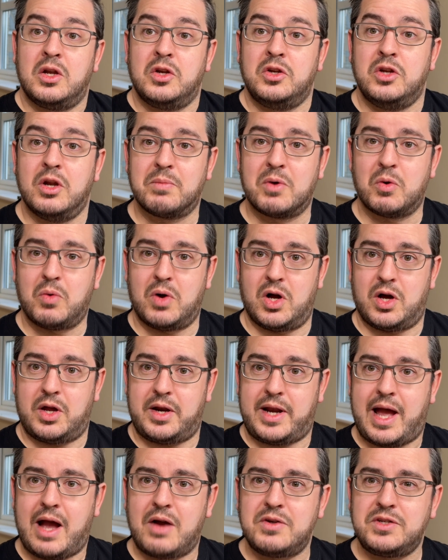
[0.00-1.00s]
Number
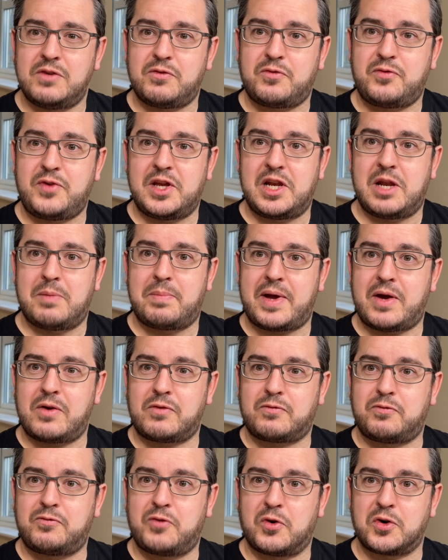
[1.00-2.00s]
1, how do you feel
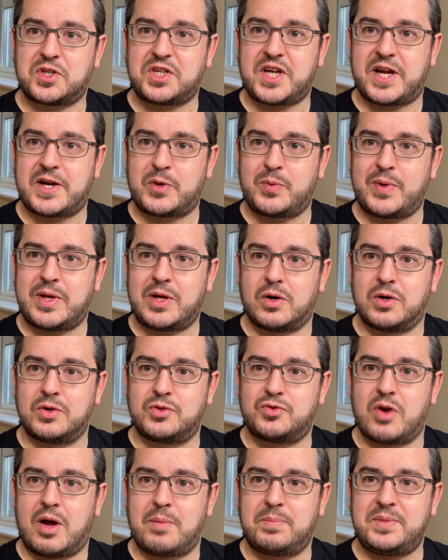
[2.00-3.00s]
about foreshadowing or
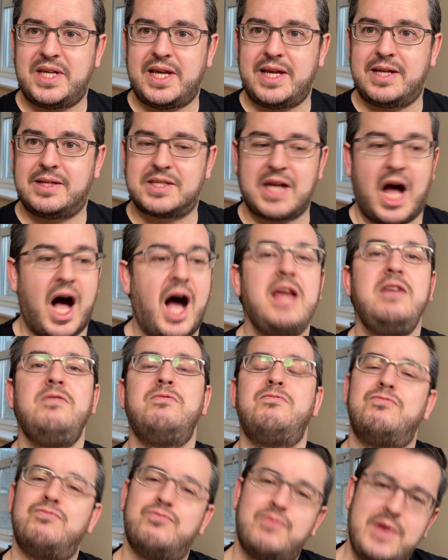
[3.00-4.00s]
dropped hints?
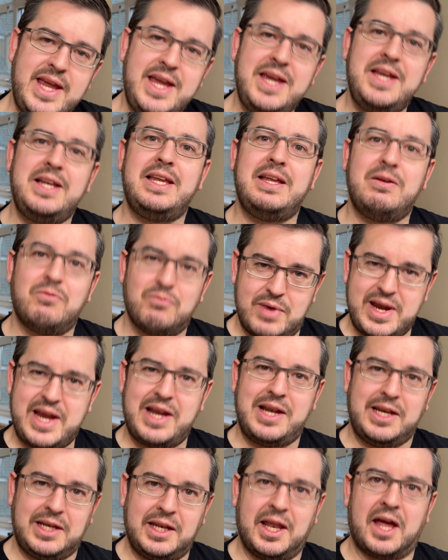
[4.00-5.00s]
I
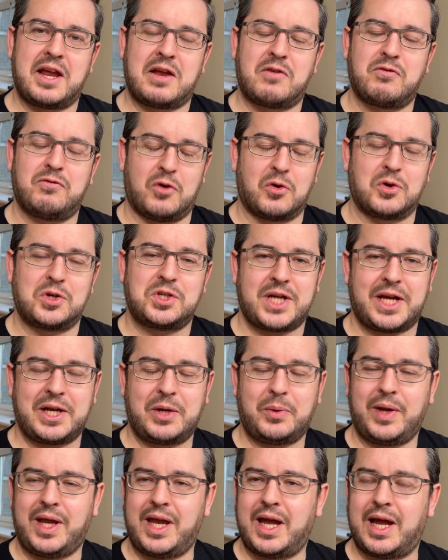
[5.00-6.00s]
really like
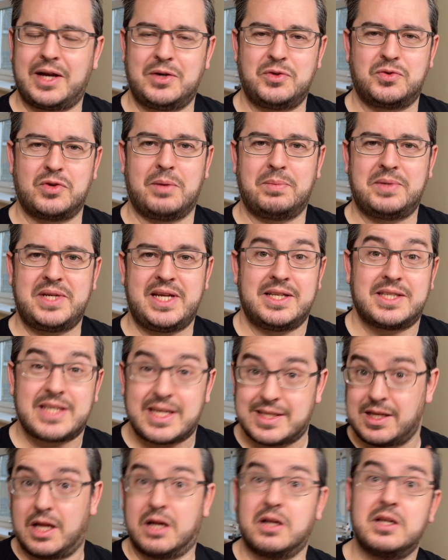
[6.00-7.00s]
foreshadowing and dropped hints.
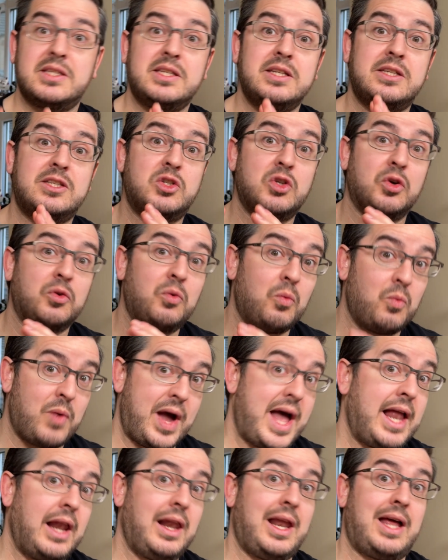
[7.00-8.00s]
As long as it's done
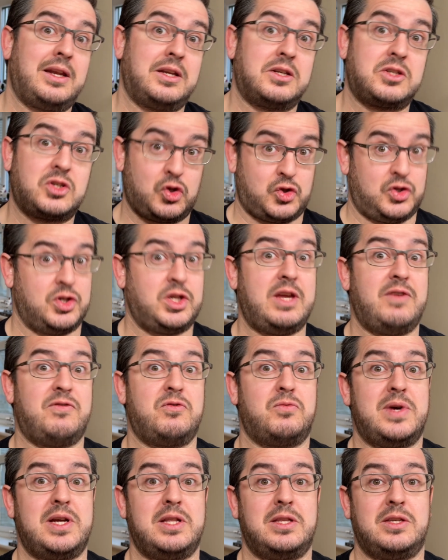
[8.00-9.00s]
well and it doesn't give
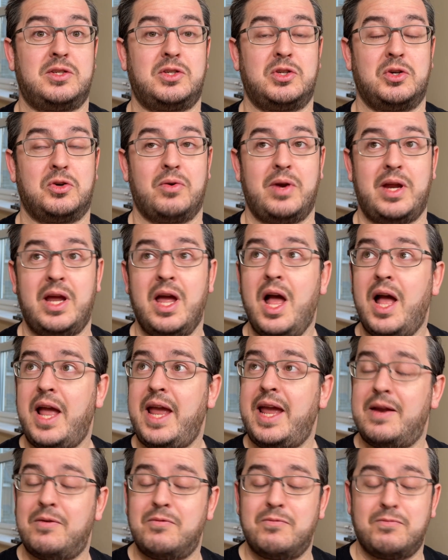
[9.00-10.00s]
away the story.
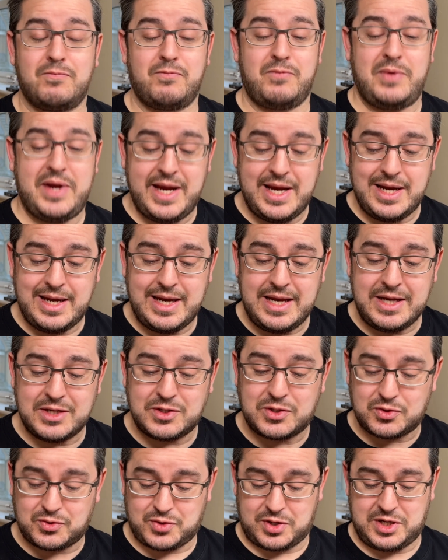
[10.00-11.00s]
It really
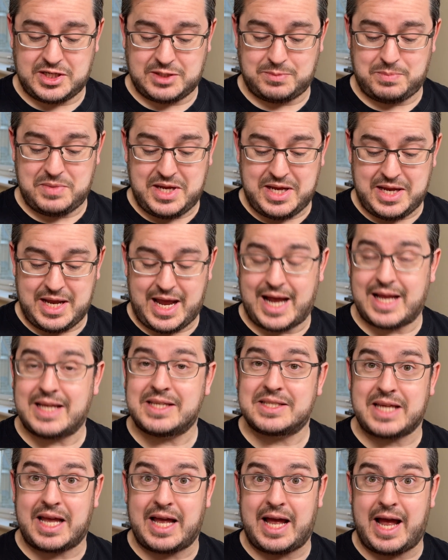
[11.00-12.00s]
strikes me
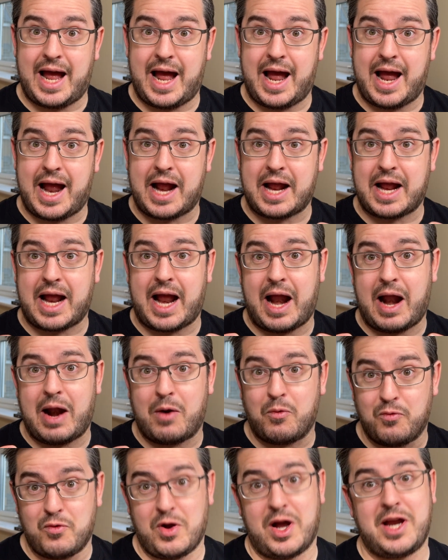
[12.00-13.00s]
as a
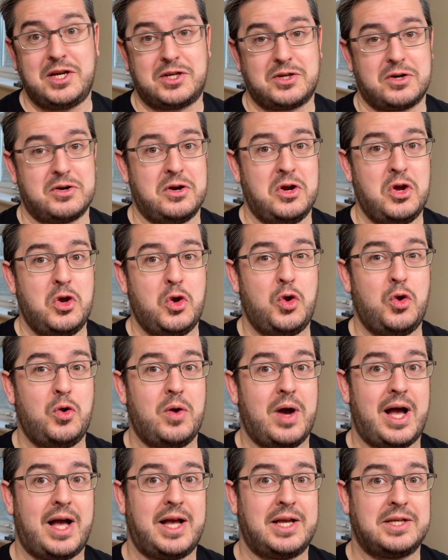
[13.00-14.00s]
writer who
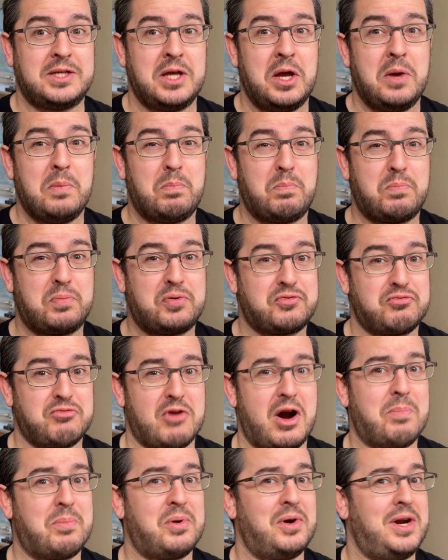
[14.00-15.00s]
has
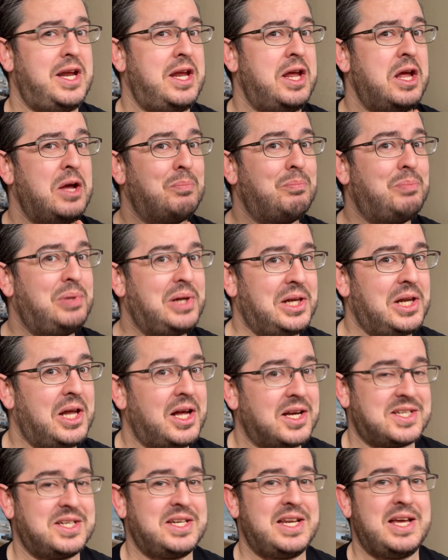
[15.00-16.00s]
properly
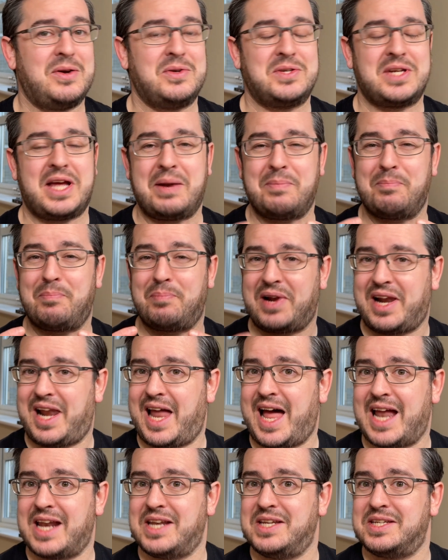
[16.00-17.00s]
plotted out and
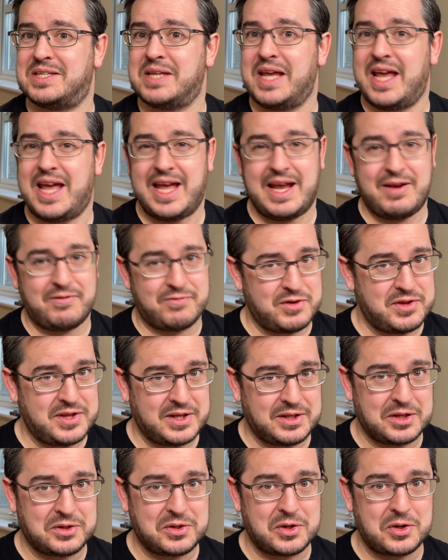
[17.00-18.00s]
planned
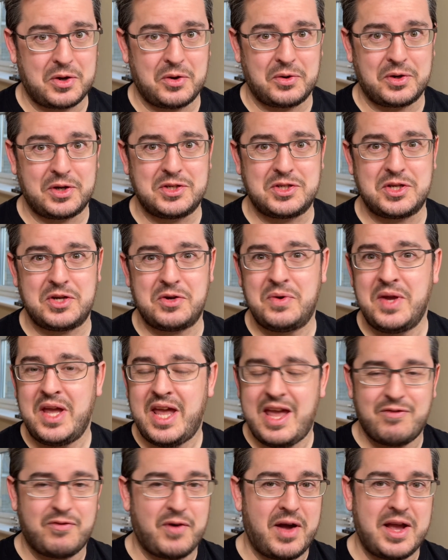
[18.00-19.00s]
everything that they're going to do.
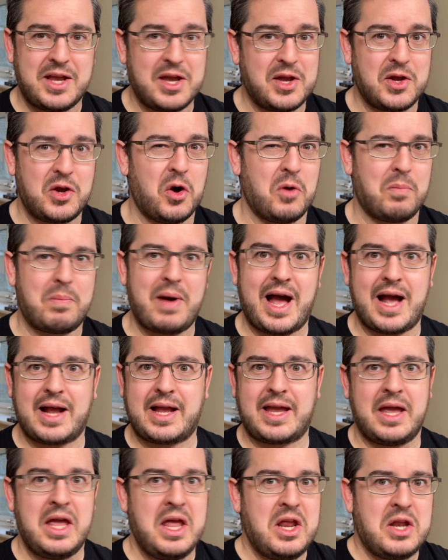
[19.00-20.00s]
If I can go
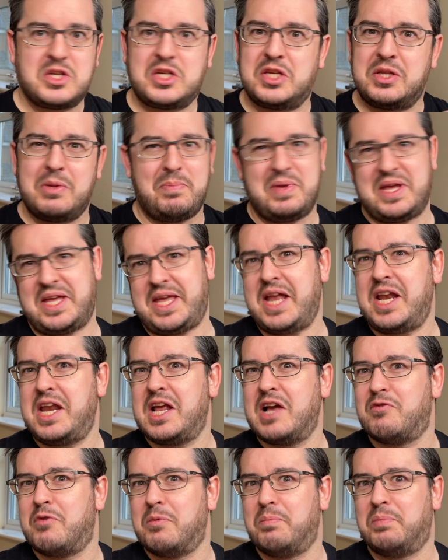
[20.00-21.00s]
back to the
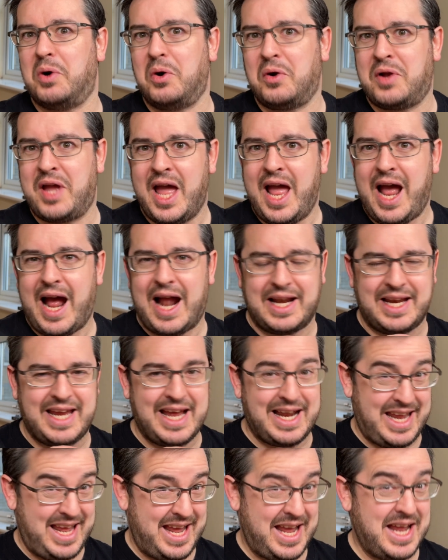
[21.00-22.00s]
beginning of a book and
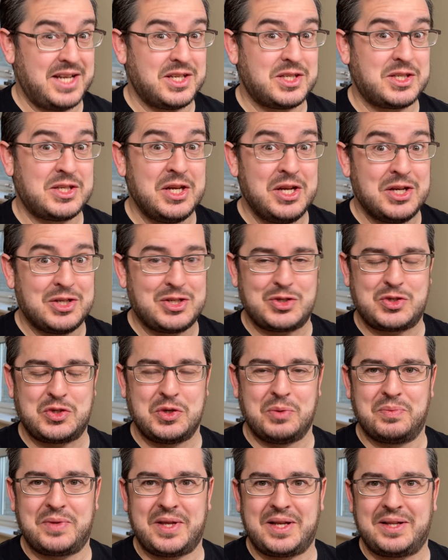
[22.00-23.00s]
get hints to
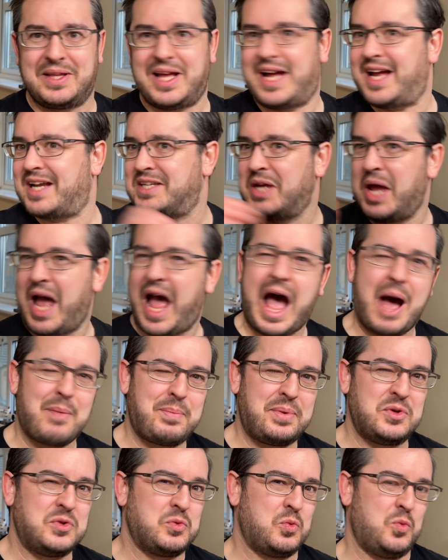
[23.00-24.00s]
something that
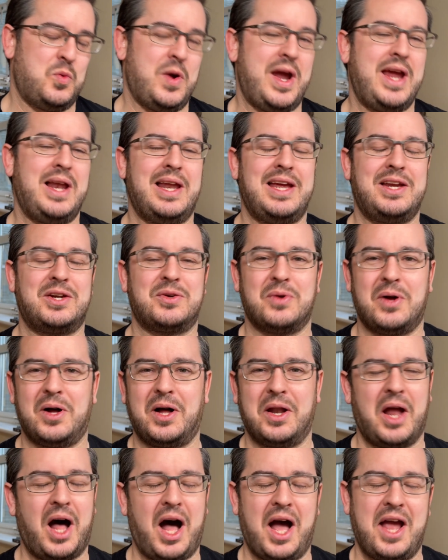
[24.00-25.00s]
happened way later
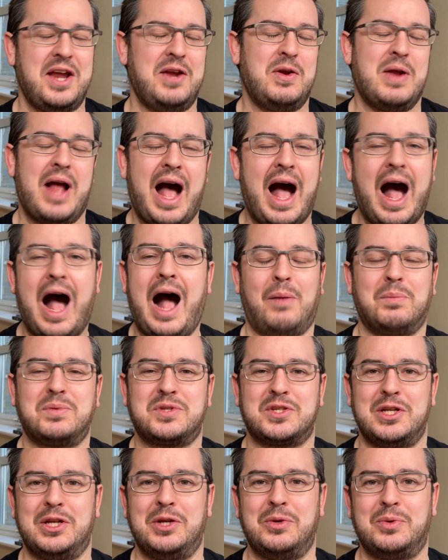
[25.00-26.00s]
on, I
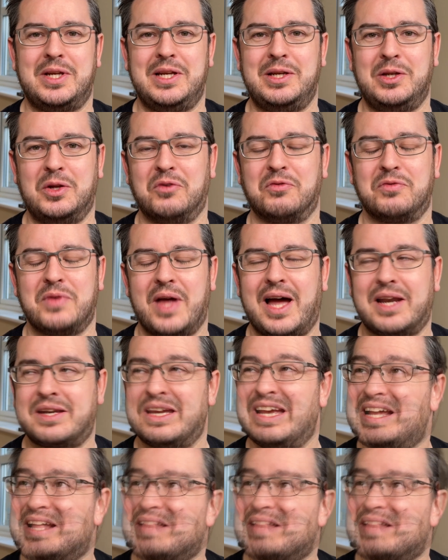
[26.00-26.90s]
absolutely love that.